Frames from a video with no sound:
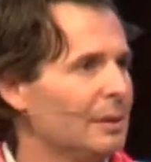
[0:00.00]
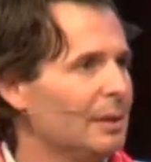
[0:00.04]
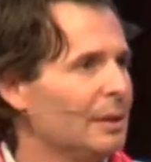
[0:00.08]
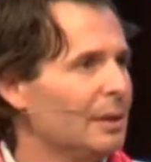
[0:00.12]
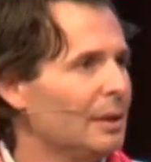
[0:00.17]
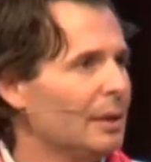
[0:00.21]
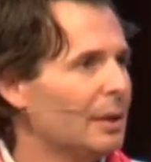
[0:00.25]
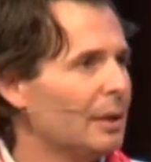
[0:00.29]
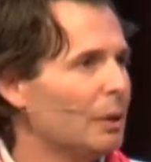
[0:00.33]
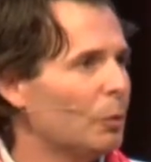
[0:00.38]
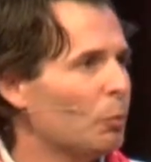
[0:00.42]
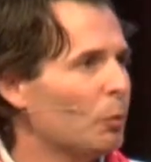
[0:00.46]

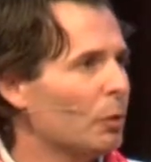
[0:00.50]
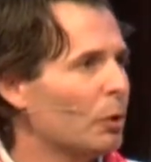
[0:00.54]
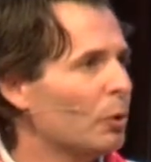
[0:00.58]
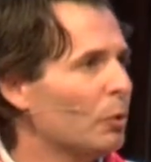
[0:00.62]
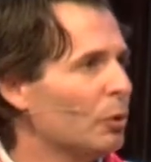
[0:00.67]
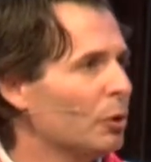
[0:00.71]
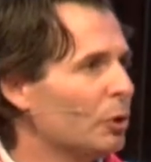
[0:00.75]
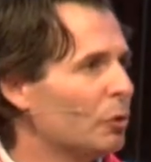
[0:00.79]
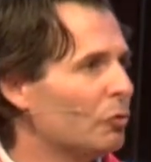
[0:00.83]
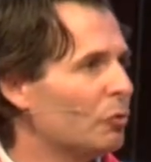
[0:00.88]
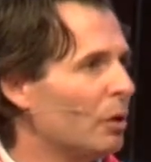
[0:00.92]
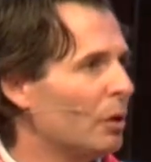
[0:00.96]
We're
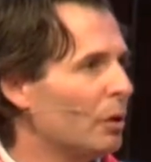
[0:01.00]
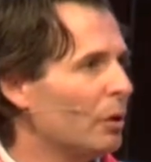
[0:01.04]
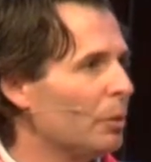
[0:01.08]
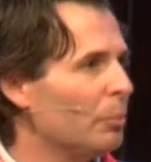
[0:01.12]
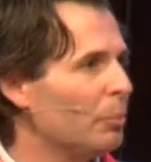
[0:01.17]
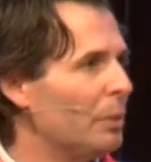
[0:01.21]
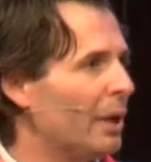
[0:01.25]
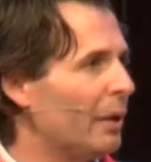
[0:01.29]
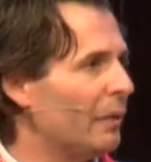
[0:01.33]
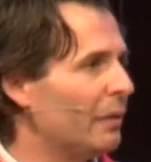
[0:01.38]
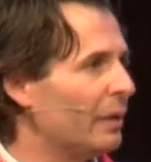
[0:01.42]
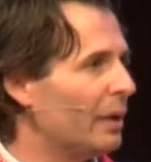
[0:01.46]
going to talk
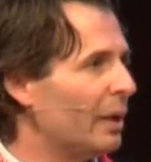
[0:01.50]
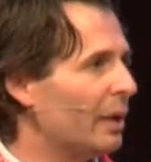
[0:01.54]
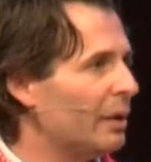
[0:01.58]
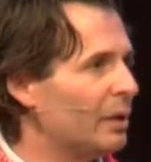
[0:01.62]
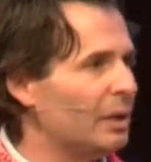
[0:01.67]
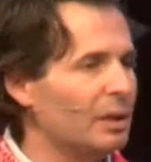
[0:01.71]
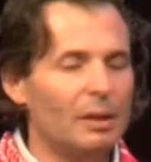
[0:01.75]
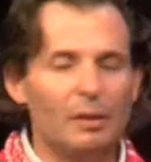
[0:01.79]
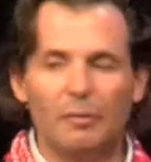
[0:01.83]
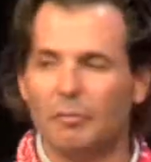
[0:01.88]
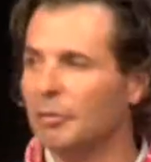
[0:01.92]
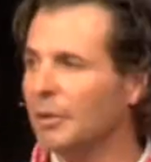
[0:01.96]
about
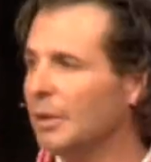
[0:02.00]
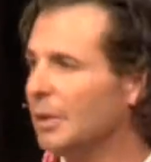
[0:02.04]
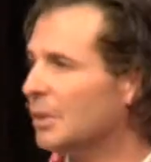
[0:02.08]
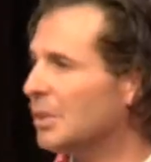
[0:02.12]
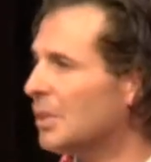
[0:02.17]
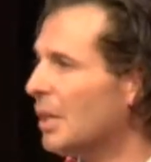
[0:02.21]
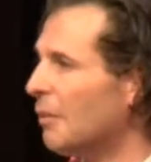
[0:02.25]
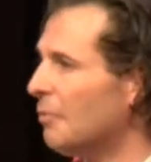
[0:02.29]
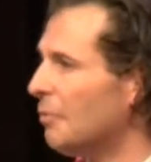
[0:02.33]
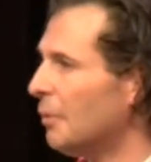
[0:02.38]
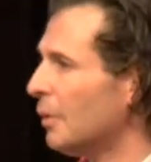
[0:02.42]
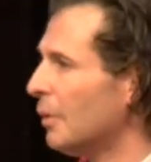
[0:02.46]
the
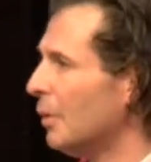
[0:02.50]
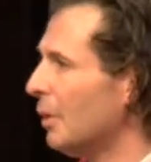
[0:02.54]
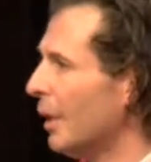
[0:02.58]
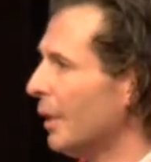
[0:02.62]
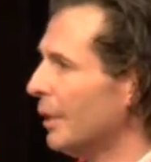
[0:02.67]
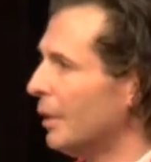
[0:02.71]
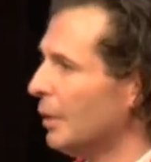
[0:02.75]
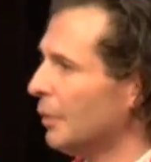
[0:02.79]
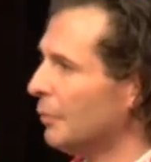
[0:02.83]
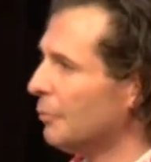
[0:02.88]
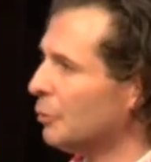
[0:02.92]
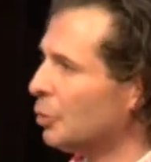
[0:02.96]
philosophical
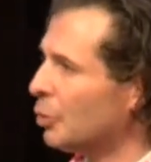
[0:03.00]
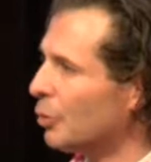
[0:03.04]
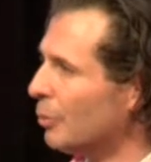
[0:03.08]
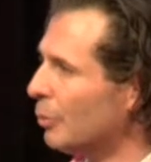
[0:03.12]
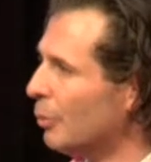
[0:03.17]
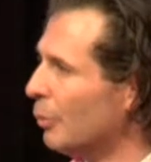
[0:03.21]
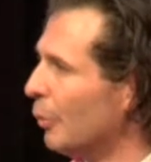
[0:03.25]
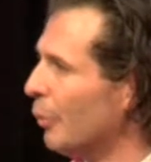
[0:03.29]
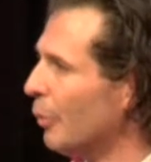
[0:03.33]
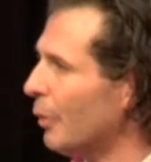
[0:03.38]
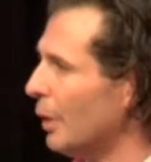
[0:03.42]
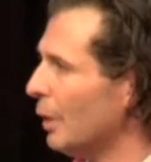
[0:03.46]
idea of
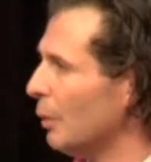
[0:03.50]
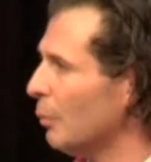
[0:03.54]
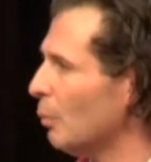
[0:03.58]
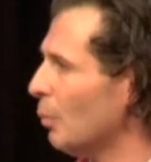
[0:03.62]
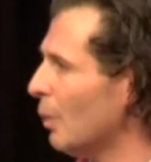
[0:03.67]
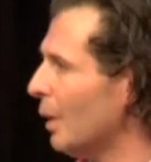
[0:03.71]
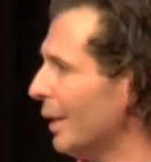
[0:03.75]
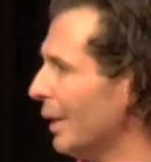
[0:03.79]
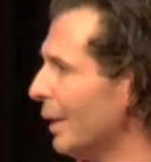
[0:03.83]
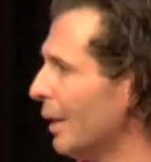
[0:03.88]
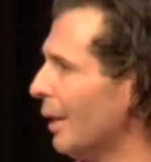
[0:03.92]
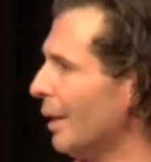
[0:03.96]
truth and
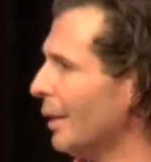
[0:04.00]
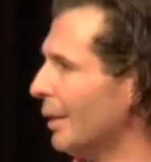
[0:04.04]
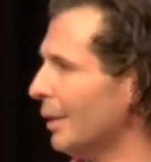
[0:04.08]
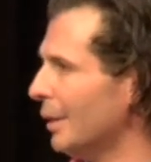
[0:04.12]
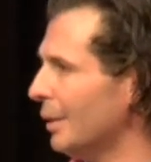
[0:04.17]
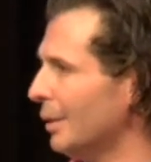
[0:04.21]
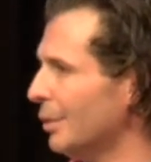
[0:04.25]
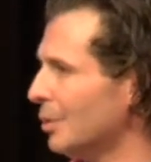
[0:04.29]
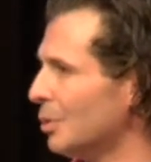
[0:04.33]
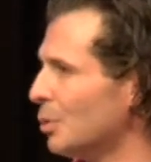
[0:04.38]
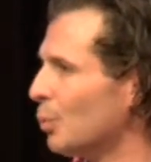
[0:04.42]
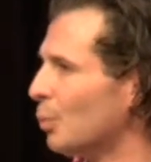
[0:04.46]
why God
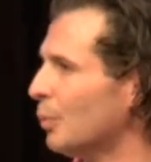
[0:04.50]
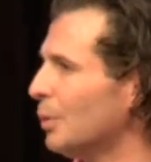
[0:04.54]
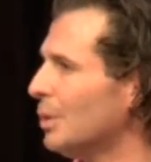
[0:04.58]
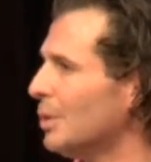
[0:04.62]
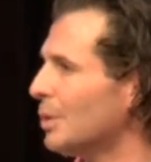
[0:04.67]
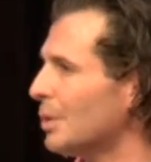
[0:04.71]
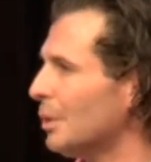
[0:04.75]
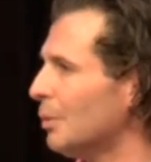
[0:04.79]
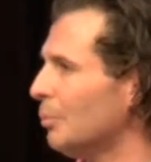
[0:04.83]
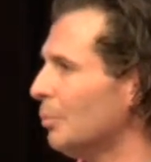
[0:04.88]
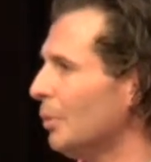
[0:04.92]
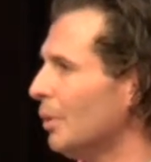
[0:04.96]
is
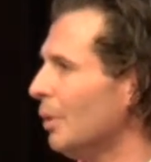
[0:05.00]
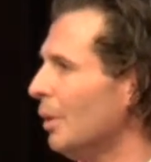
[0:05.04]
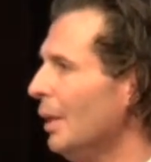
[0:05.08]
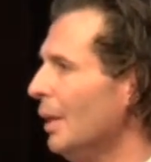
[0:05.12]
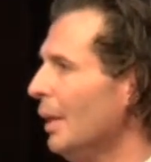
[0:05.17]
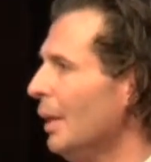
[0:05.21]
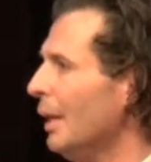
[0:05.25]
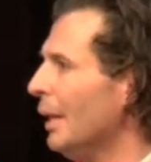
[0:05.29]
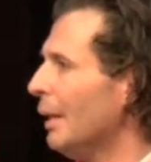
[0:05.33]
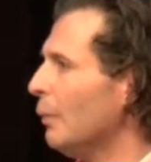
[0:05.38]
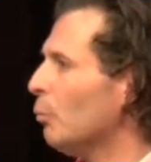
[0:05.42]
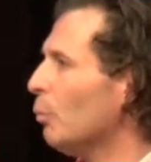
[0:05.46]
reasonable
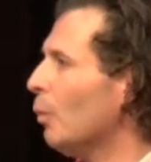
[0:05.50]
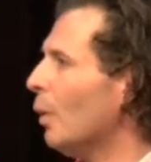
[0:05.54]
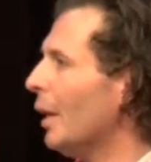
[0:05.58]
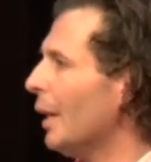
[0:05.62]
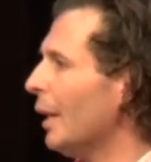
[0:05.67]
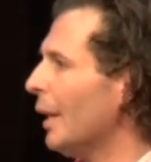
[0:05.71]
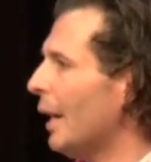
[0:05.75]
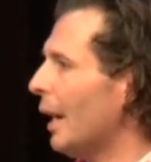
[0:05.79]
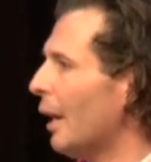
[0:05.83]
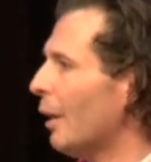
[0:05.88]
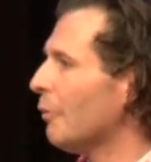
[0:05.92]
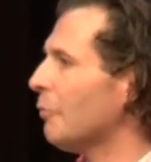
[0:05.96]
and
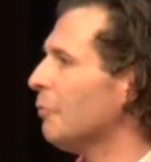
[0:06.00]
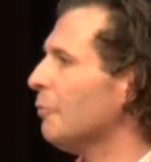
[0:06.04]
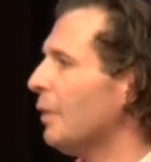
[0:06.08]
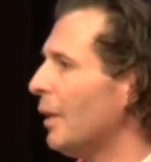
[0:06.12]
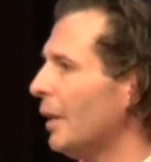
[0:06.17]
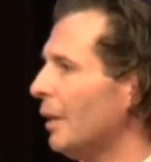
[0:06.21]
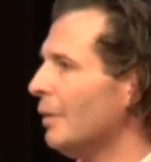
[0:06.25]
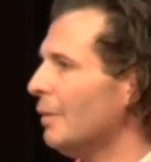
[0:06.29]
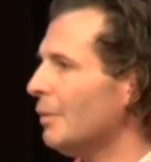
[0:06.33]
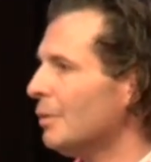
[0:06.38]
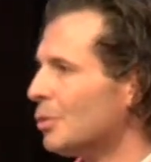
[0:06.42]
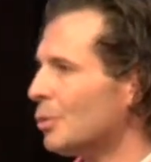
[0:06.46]
why our
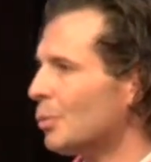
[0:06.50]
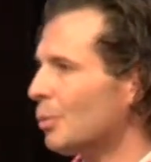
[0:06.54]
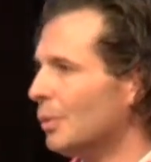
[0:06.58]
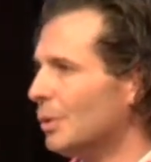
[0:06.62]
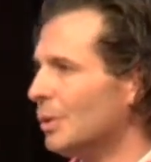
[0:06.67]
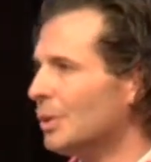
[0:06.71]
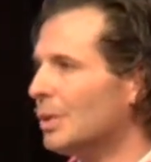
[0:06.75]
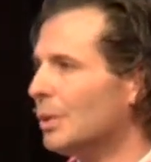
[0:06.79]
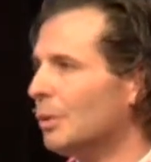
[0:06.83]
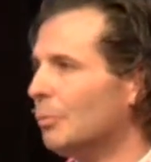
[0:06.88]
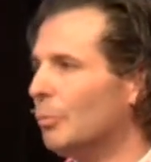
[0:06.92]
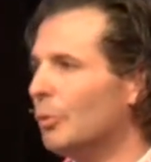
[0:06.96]
faith is
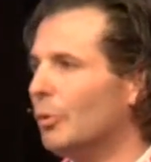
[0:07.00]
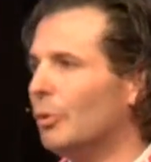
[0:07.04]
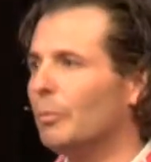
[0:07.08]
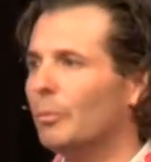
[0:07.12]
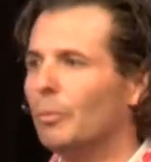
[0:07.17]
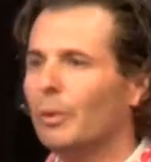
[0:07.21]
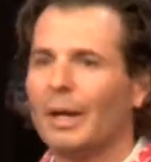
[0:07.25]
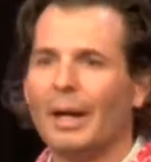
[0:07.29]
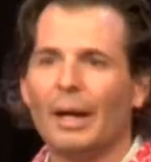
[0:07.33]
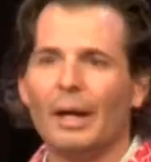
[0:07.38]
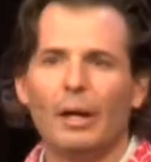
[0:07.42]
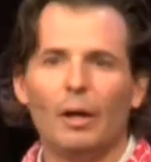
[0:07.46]
reasonable. And
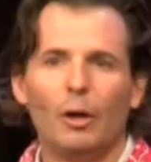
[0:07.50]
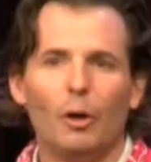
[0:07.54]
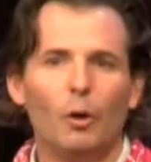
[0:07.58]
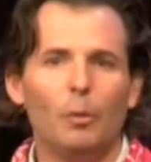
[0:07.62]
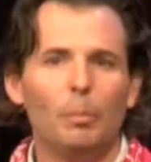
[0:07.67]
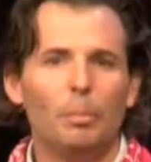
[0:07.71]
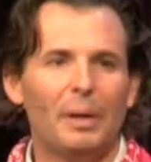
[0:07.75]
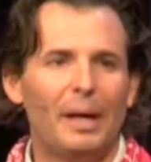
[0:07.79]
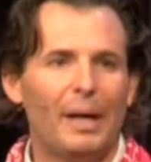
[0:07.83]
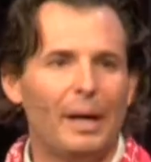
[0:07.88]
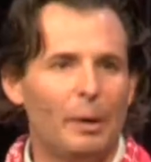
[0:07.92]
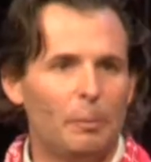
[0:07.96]
what I hope
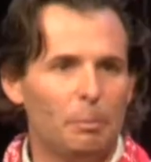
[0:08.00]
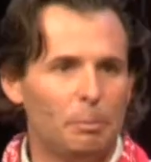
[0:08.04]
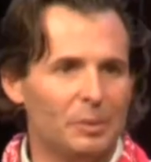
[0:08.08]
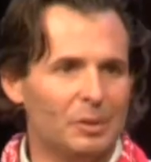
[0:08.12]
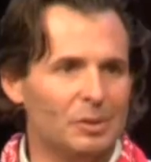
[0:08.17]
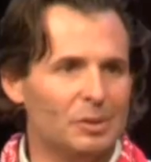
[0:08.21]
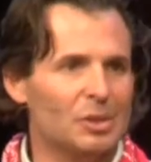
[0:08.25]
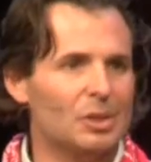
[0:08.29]
happens